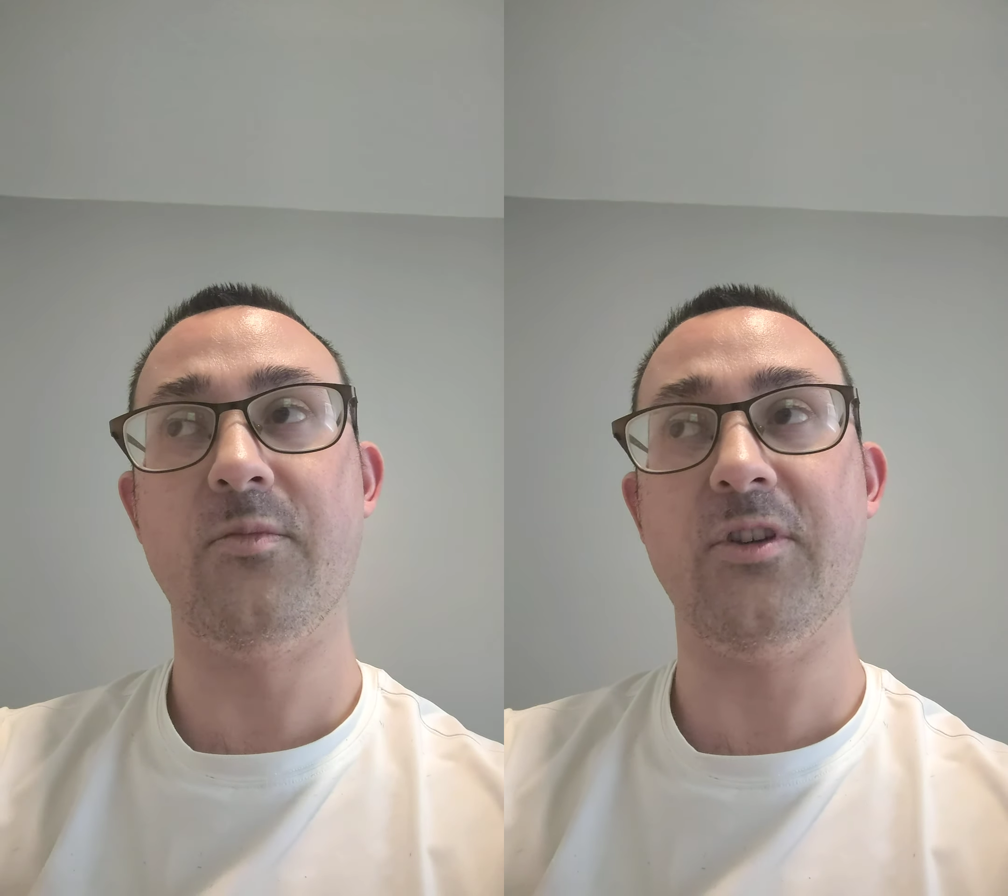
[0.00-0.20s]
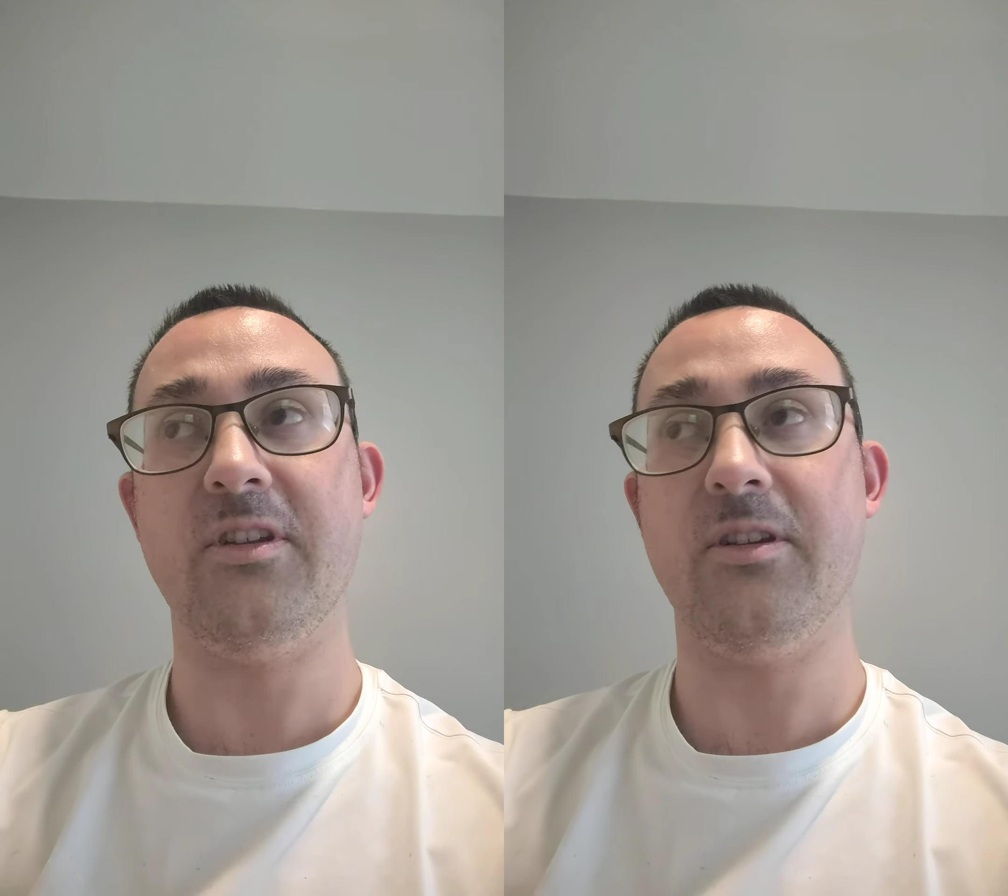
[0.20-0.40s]

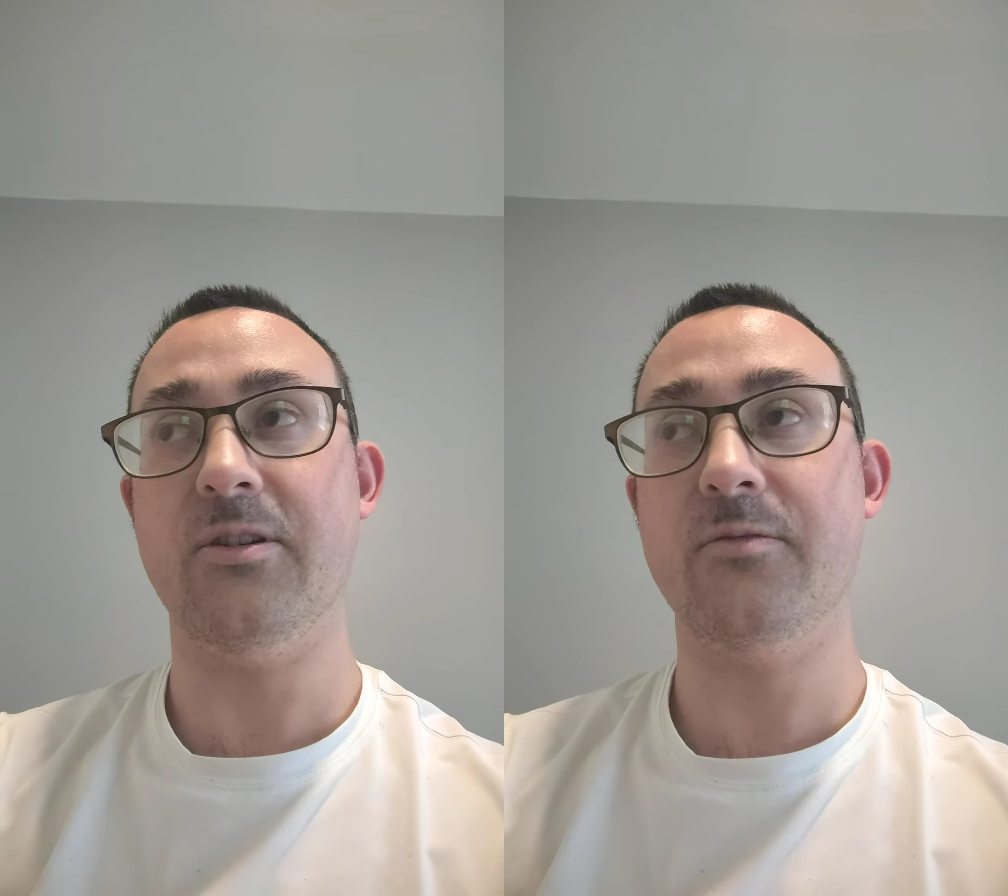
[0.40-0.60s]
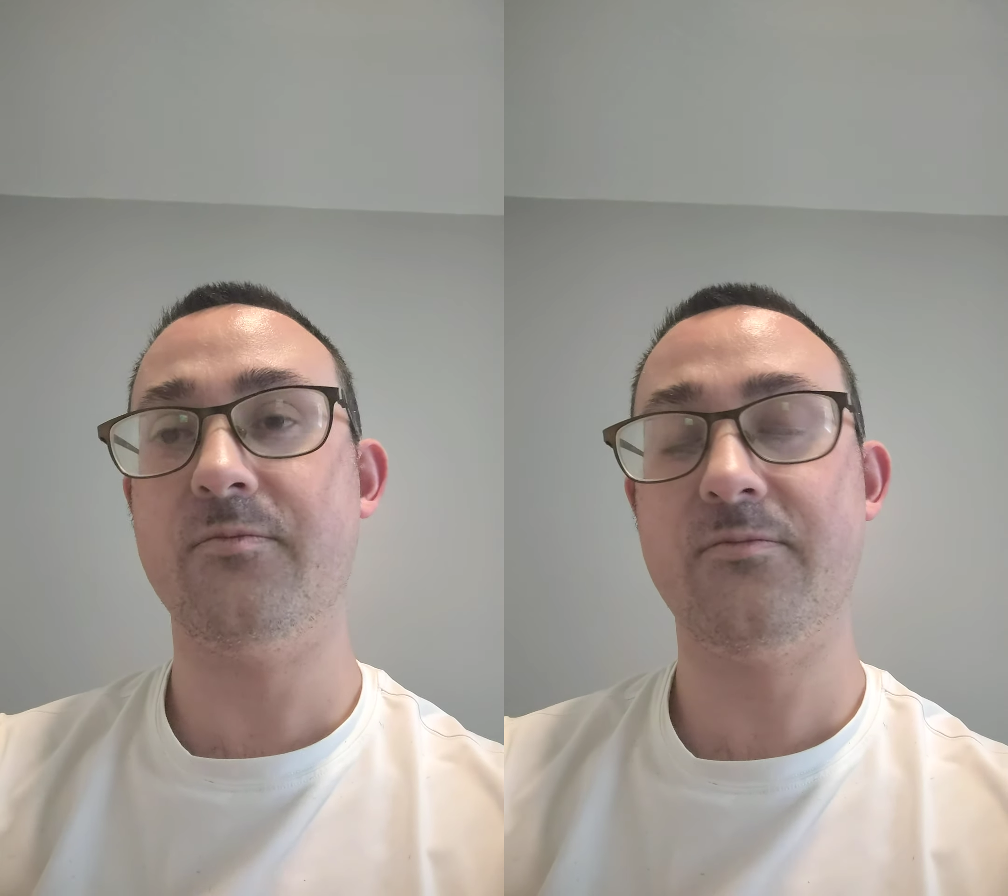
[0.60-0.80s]
But, you
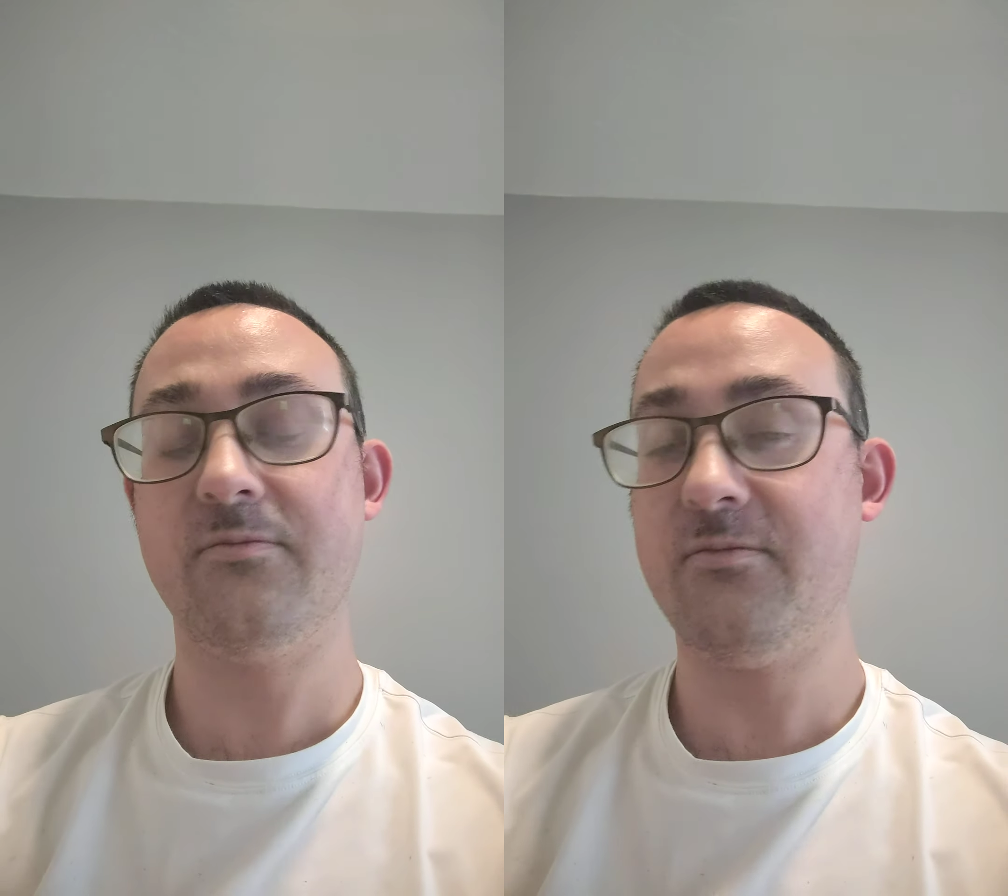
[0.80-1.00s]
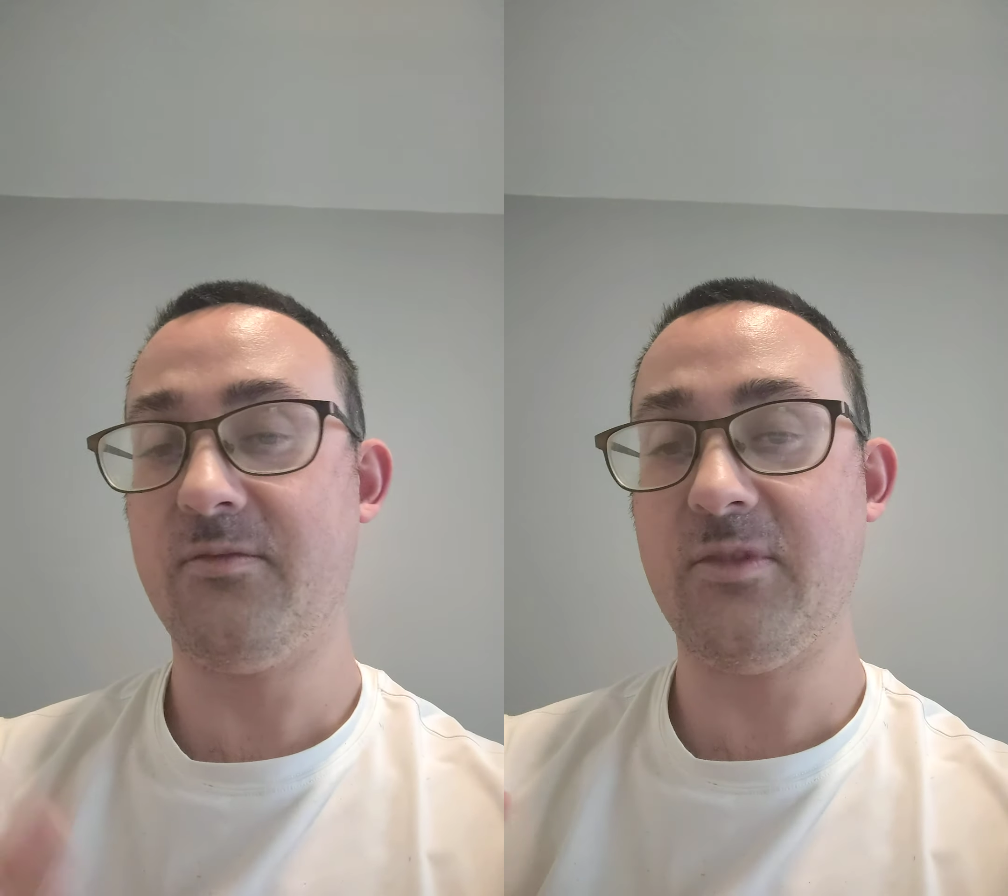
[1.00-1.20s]
know,
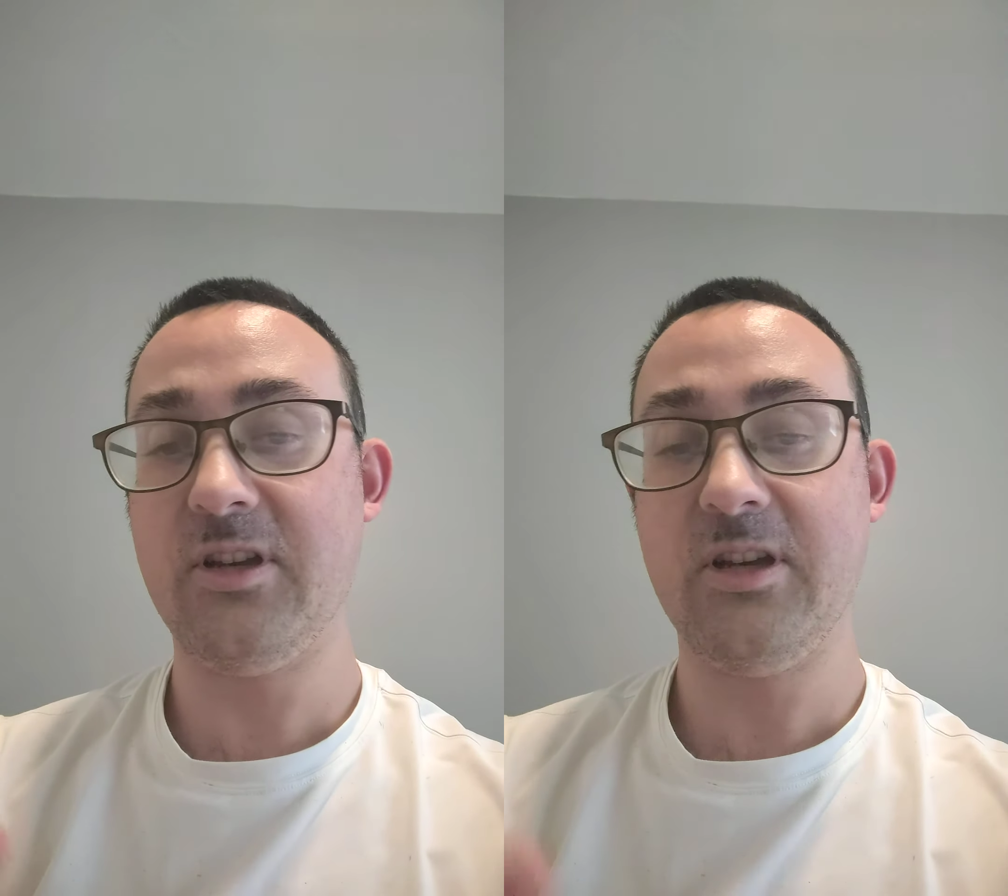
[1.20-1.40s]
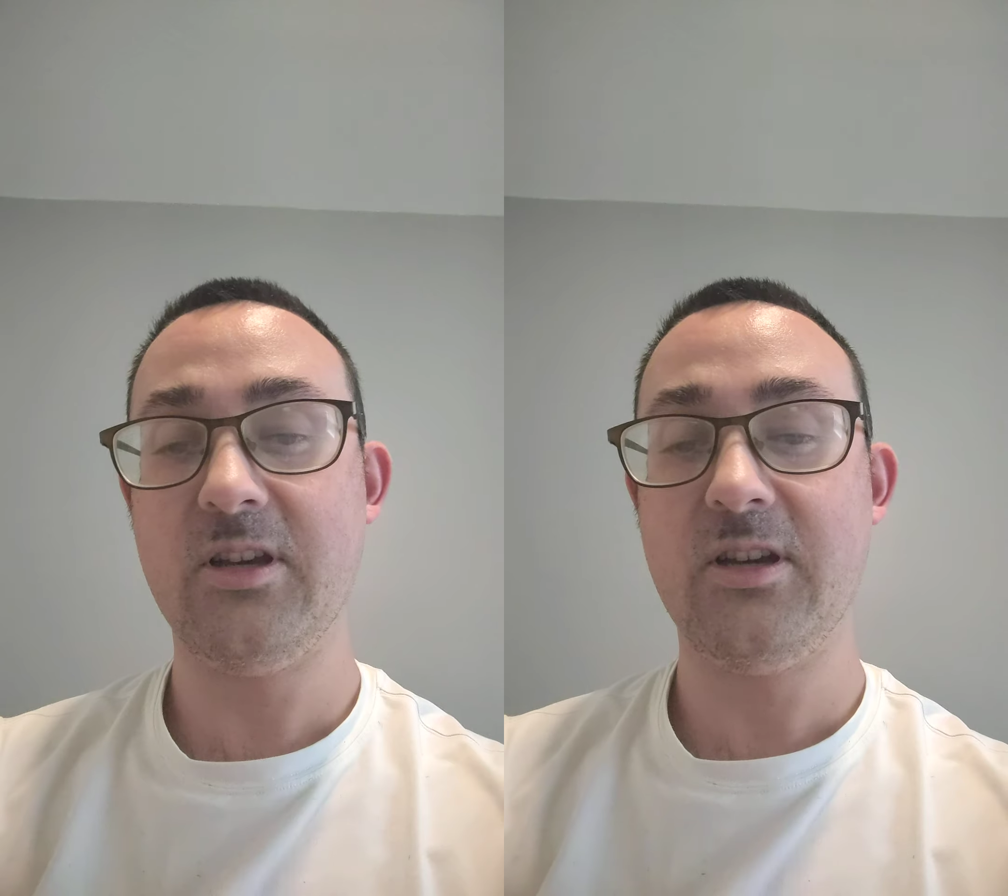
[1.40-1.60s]

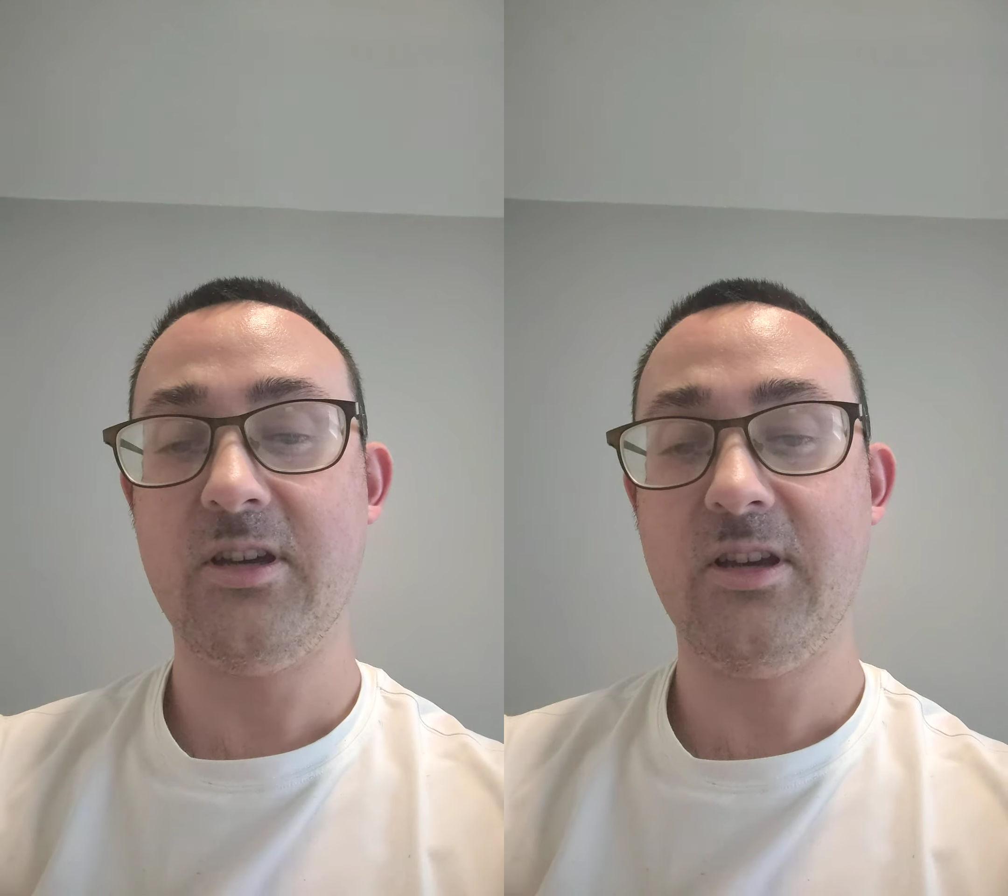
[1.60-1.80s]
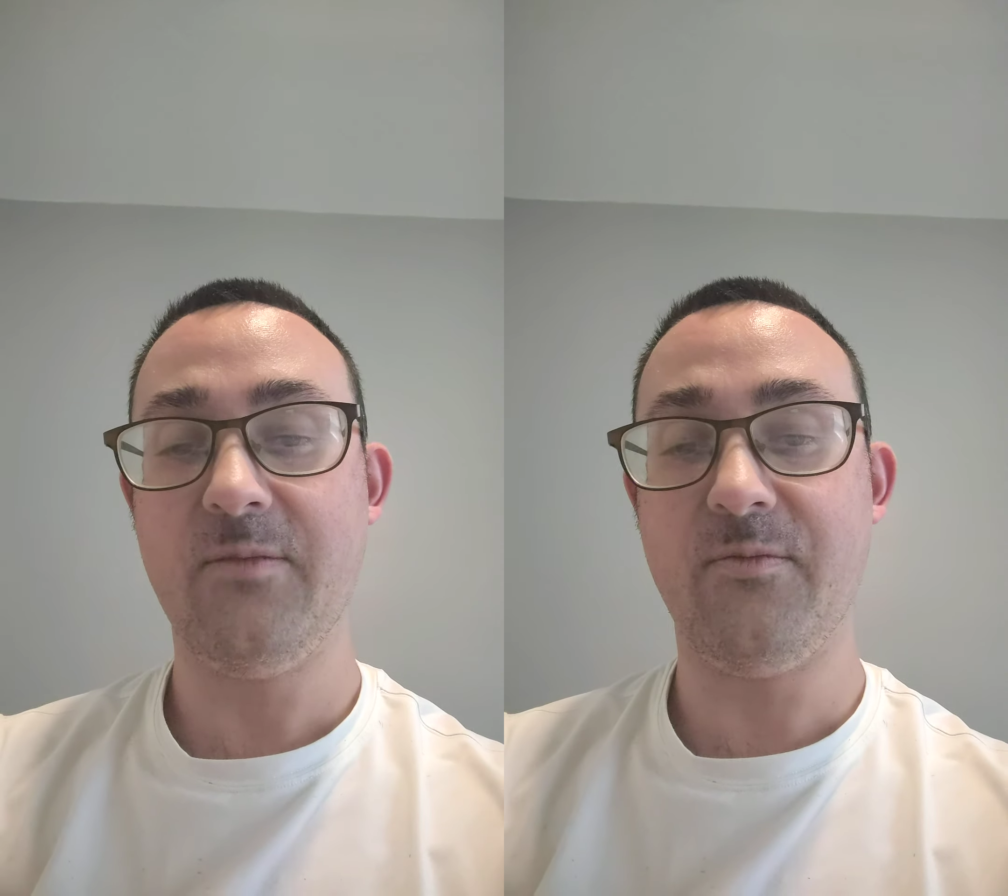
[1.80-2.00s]

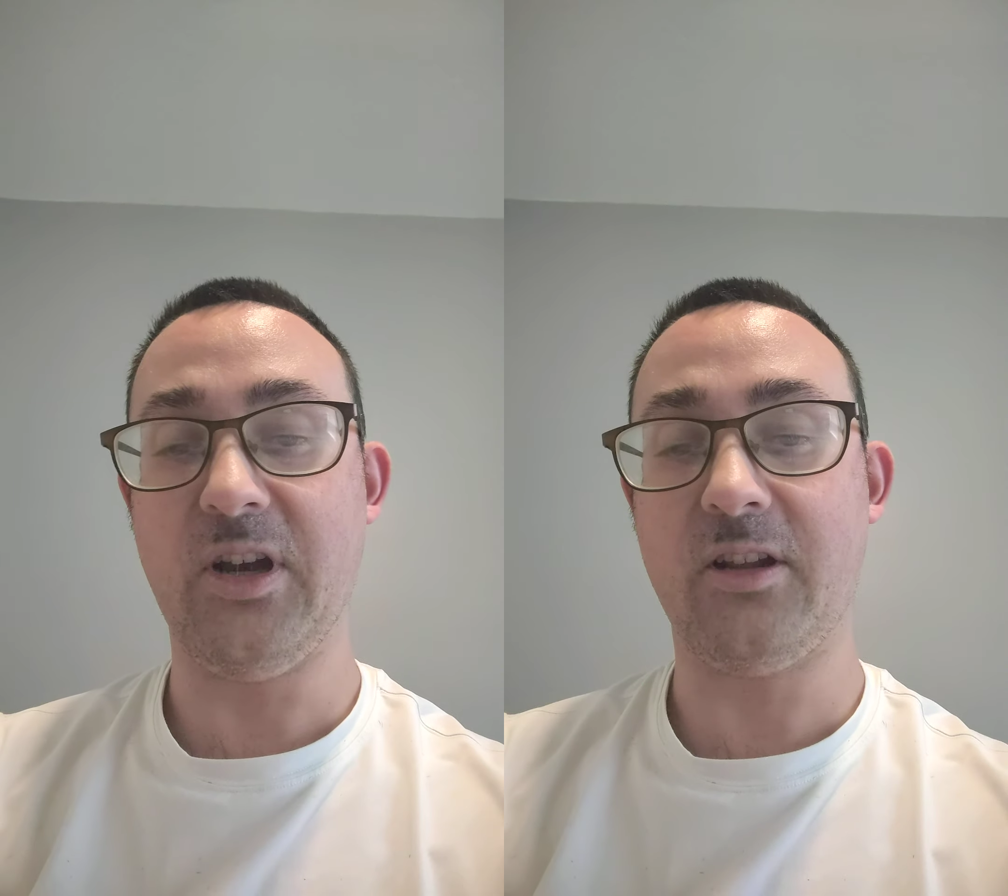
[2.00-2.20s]
my